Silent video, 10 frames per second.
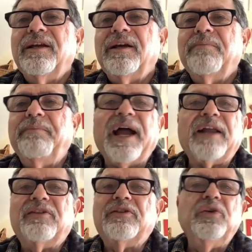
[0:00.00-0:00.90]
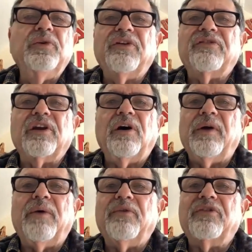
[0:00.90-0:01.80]
Back 2 years ago when
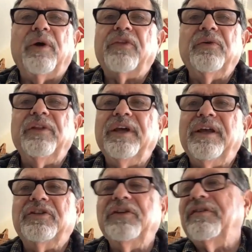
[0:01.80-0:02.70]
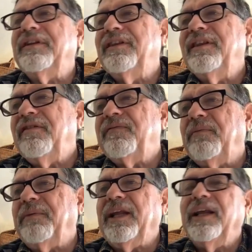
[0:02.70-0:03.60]
I was going through this, Jesus did this for
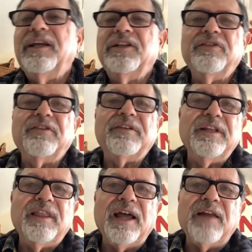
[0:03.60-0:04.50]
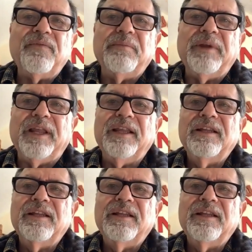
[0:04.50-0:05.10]
me. Jesus did that for me.